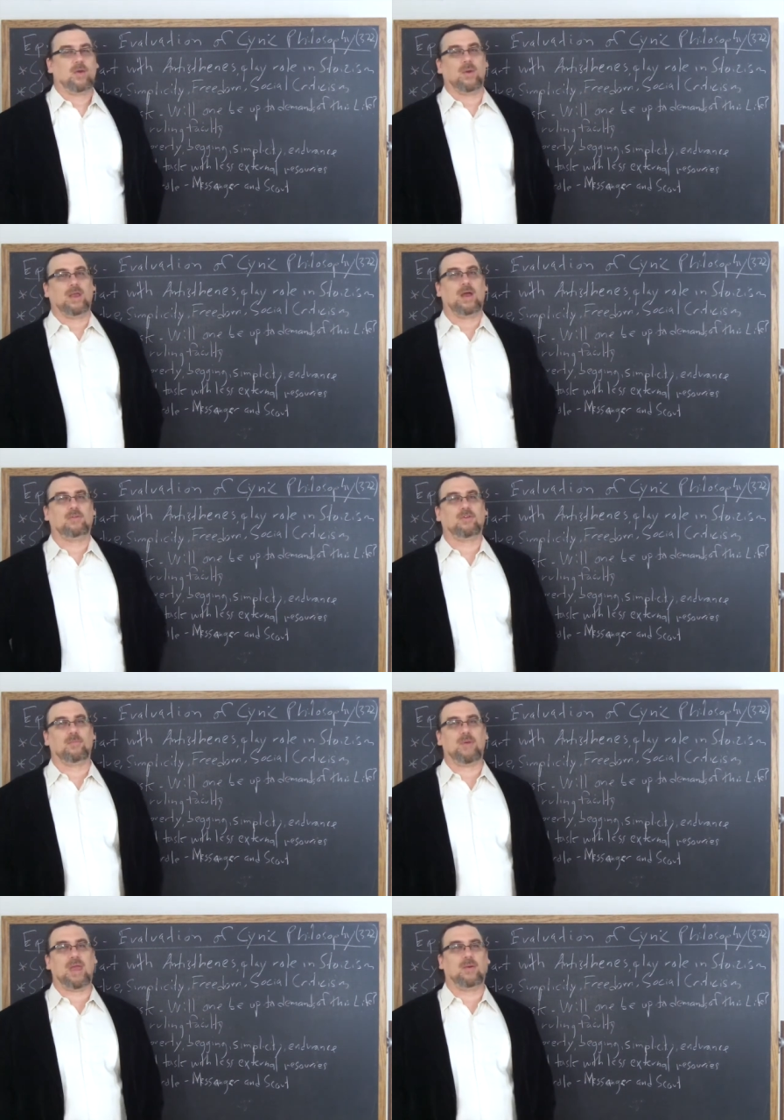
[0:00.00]
going out to
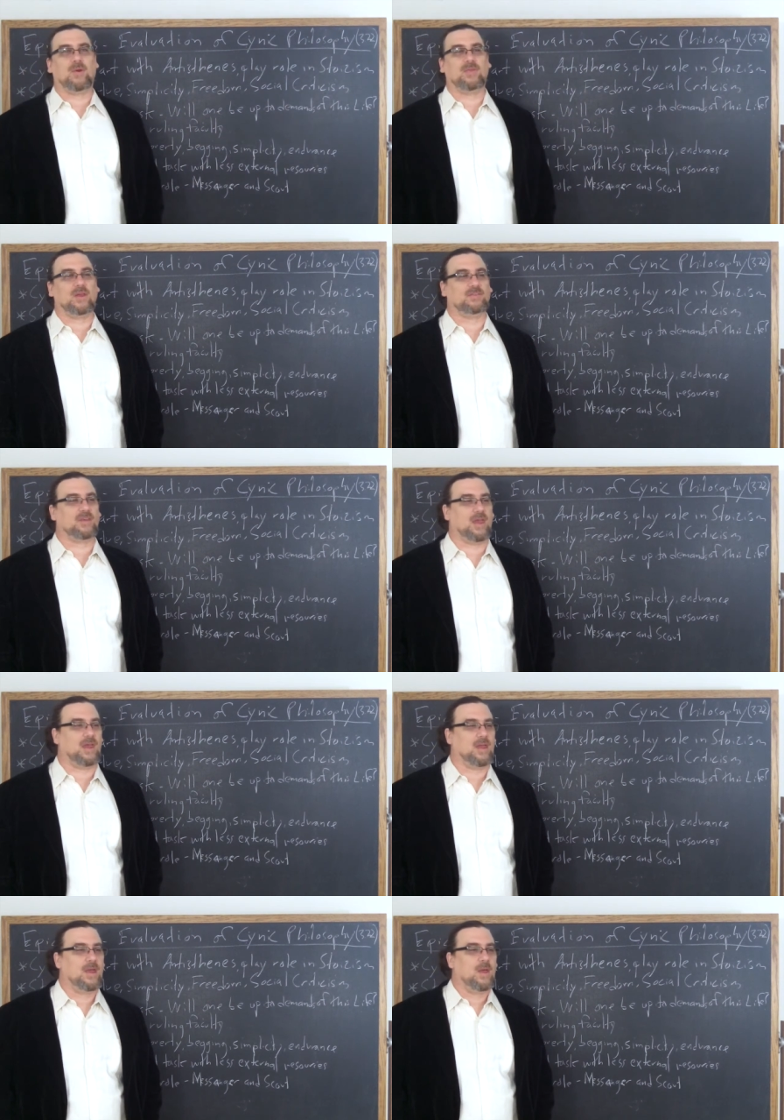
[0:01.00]
a banquet and they'd
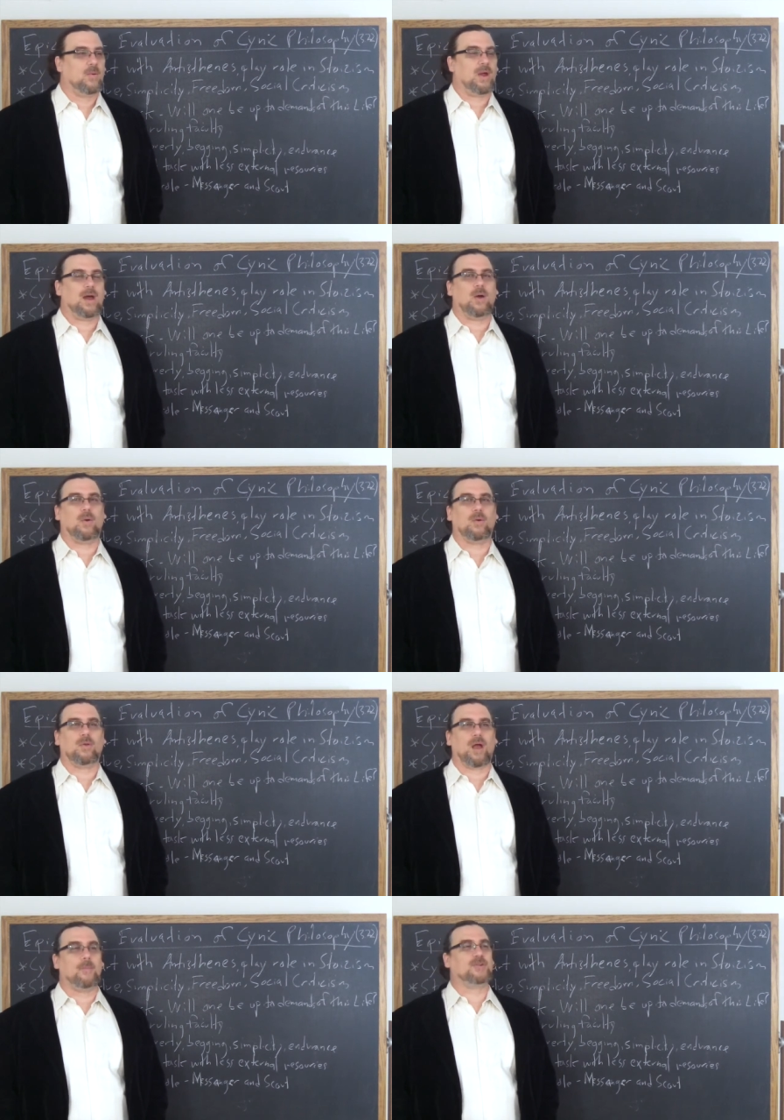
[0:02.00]
say, wow,
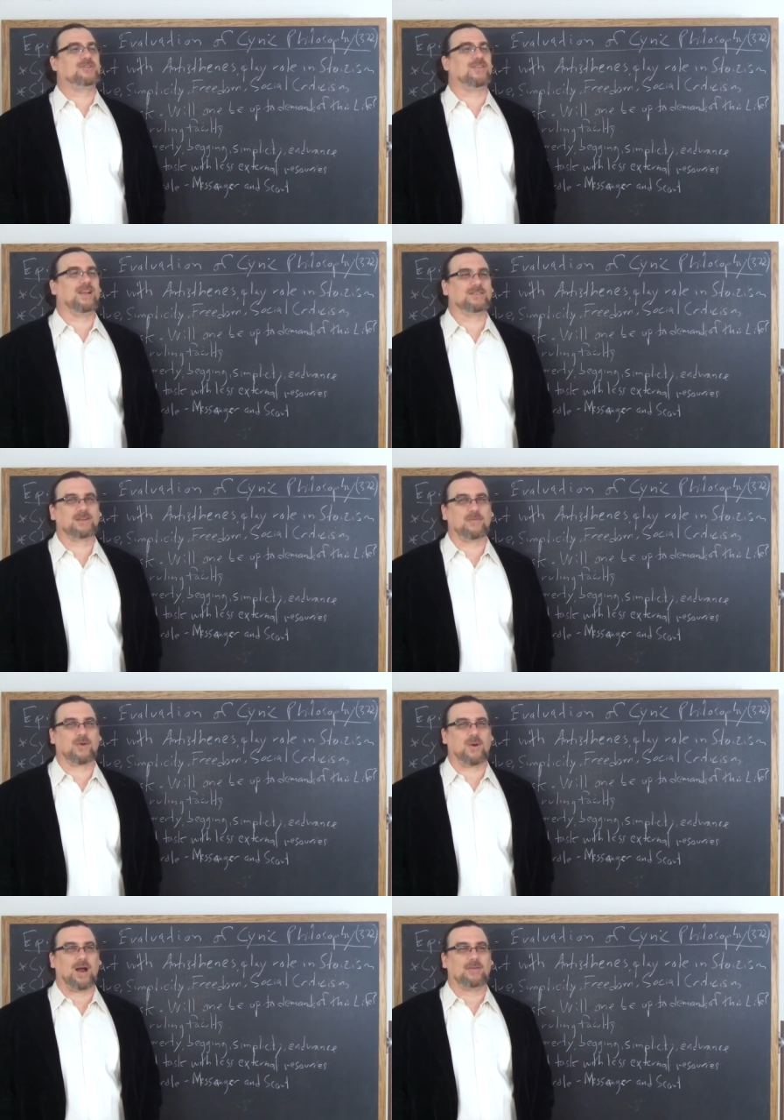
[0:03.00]
how much did that
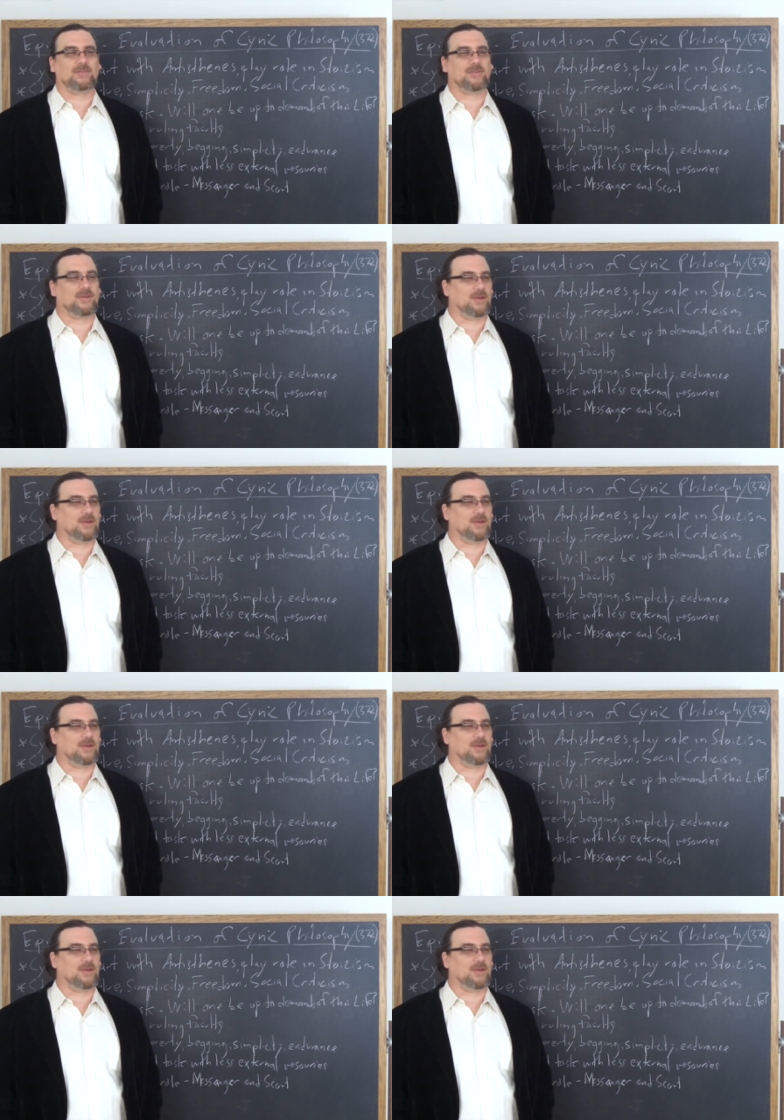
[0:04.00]
stuff cost?